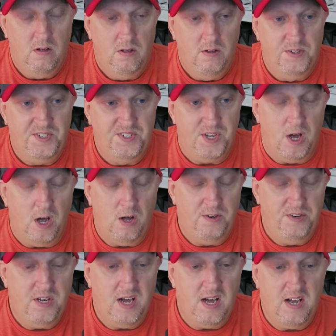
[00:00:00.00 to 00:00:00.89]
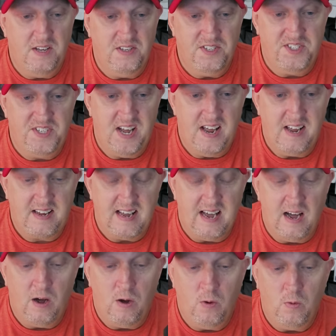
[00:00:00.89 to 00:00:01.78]
Sol does take
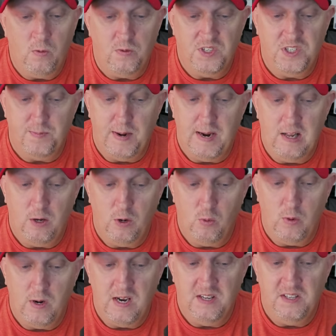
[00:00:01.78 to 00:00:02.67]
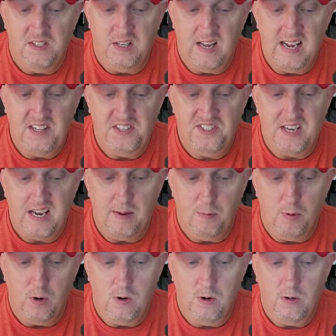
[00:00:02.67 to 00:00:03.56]
out Smilo Ren's
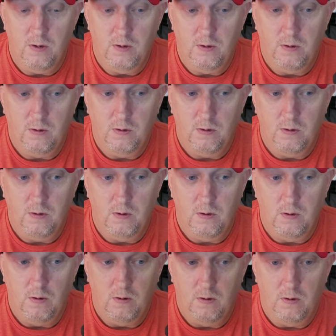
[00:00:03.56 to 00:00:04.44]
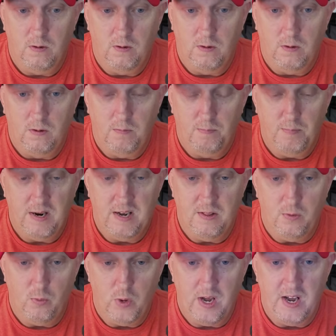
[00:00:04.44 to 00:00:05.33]
lightsaber, by
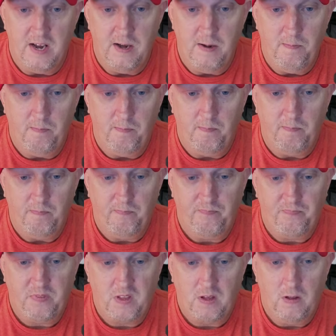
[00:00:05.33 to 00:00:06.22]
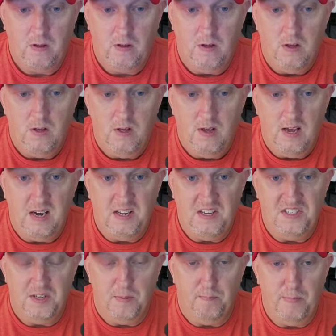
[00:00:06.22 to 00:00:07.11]
the way. And
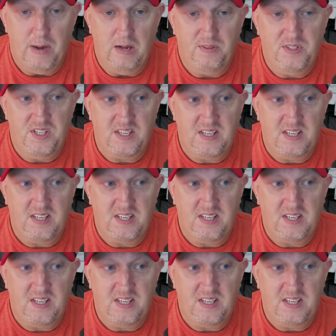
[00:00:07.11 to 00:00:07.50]
he's about to